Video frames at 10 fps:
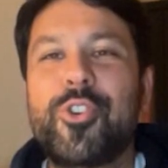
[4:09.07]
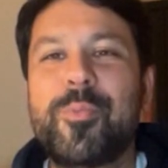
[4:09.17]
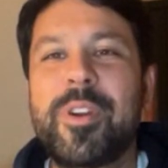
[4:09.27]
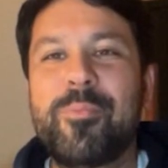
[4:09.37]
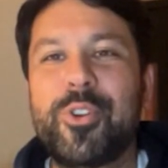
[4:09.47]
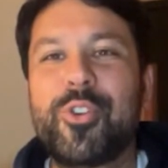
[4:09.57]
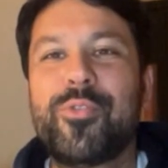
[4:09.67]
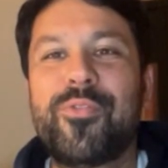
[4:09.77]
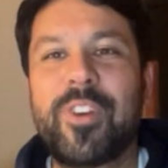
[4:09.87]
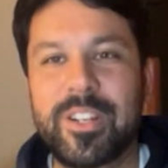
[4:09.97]
you remember your
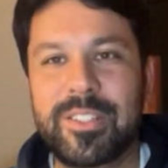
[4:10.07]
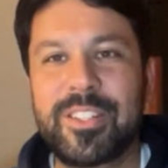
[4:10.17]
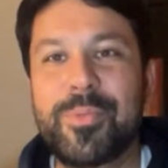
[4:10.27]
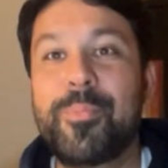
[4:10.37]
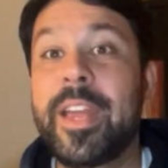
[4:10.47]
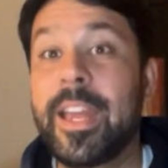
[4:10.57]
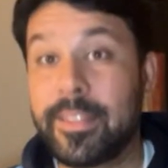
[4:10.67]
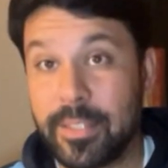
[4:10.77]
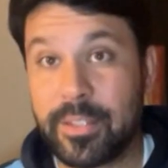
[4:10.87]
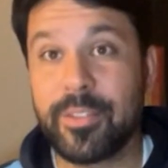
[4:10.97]
first
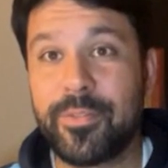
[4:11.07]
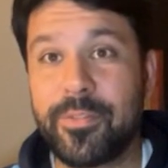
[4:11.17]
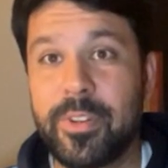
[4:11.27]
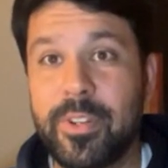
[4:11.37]
competitive